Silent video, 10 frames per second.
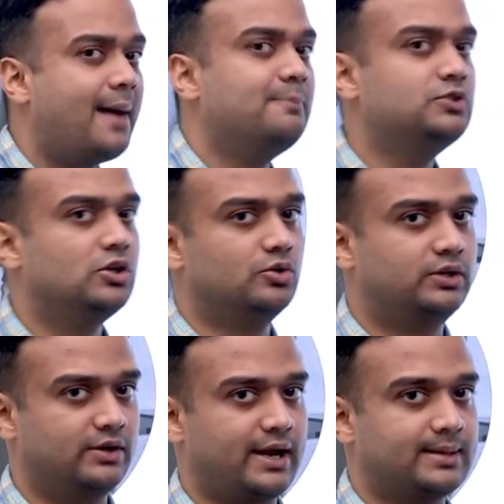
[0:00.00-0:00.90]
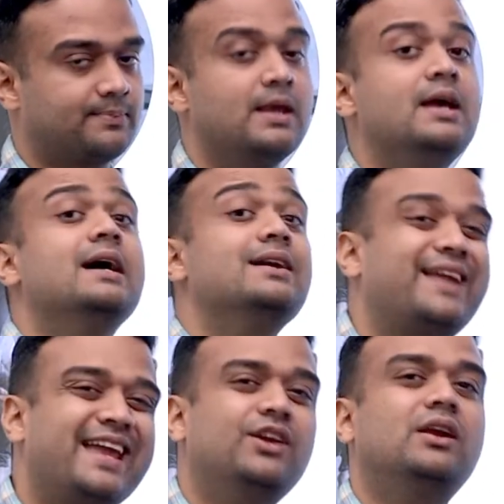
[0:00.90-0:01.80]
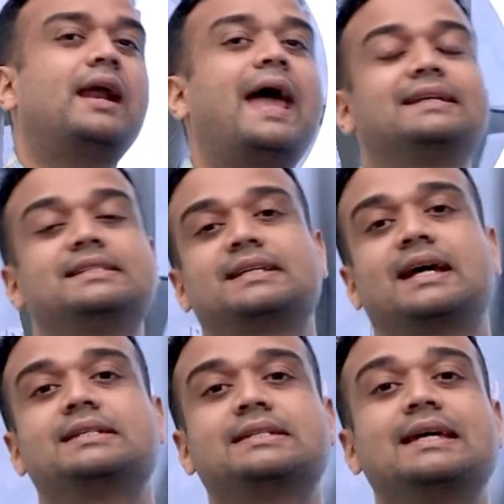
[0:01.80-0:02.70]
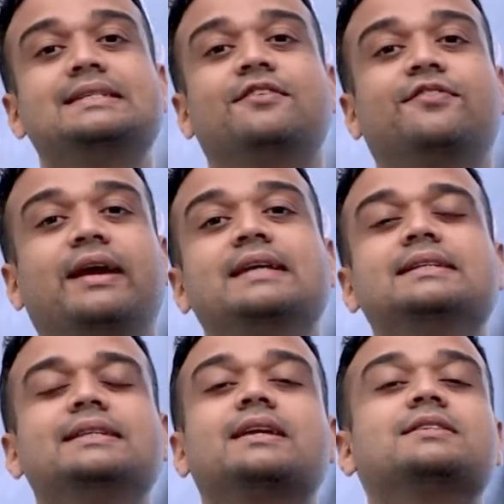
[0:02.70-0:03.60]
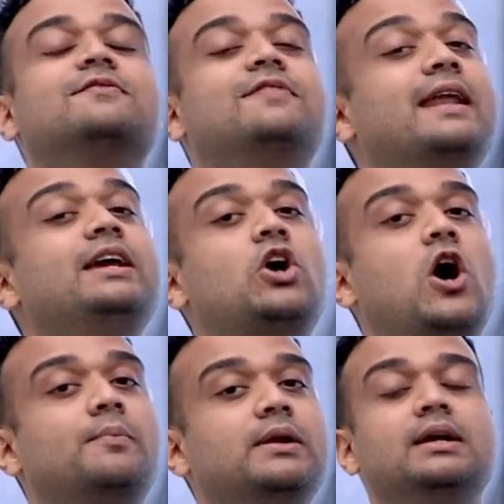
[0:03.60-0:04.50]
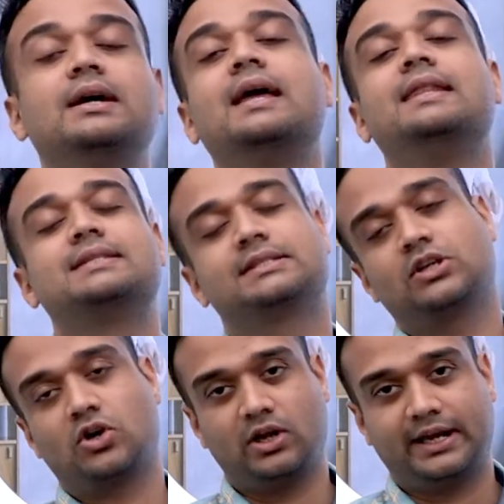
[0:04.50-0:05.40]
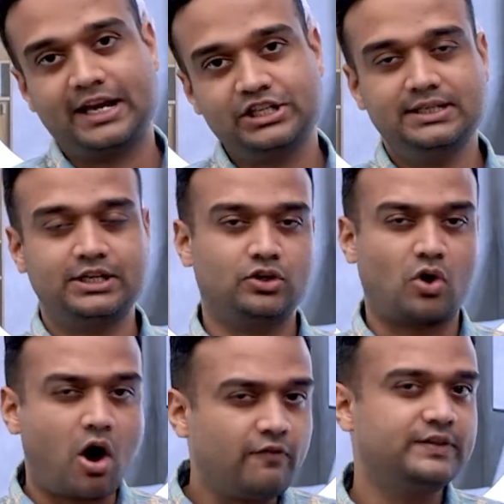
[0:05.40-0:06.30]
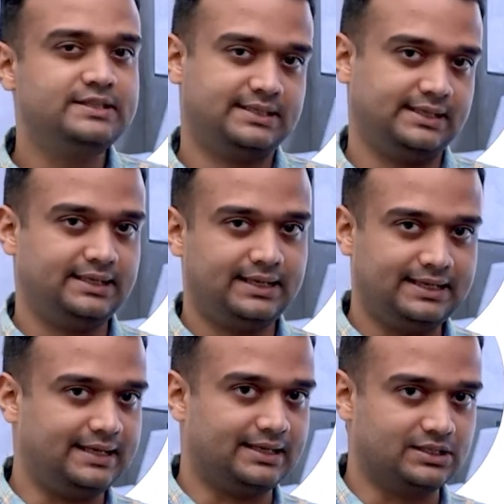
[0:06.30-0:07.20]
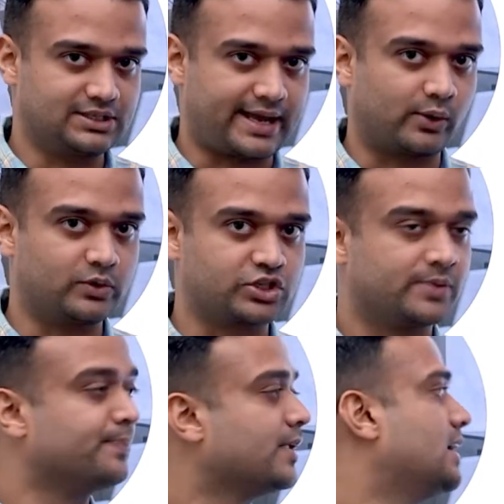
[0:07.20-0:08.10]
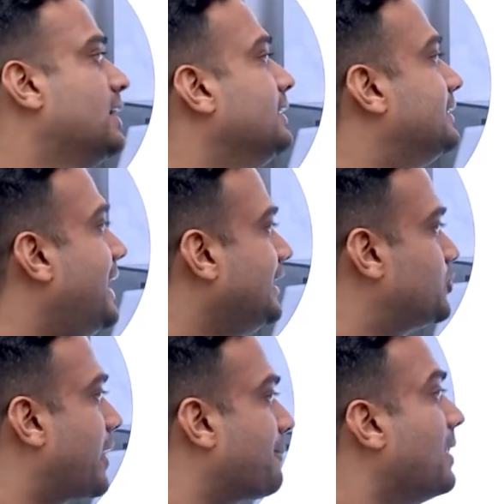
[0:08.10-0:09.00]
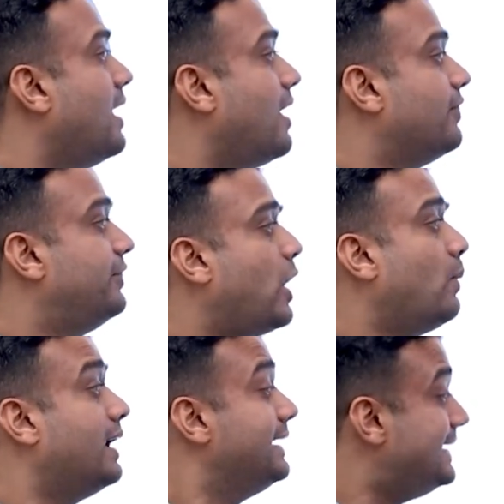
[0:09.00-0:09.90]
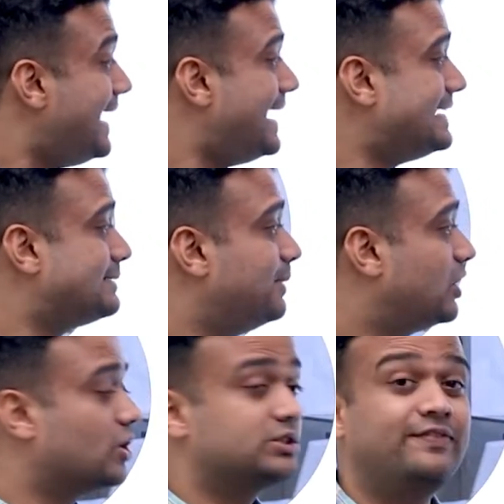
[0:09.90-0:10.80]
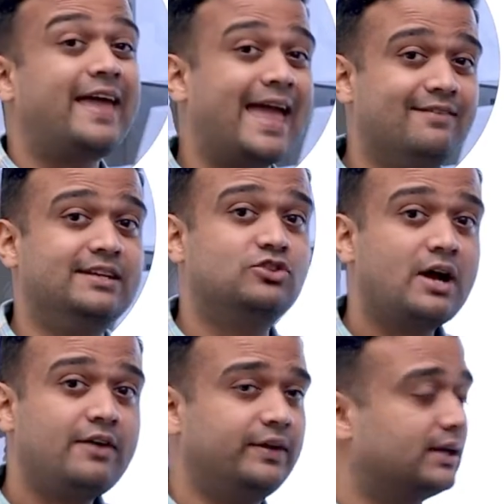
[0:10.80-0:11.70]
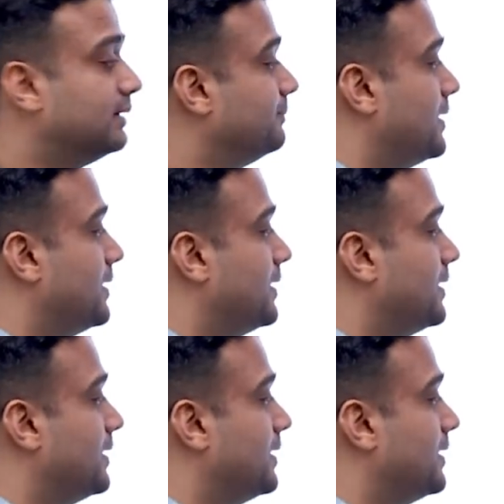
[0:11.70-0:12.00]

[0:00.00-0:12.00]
absolutely right. Regular exercise is a phrasing that is very common. This is a collocation that you often see in English language. The next one, they were late because of heavy traffic.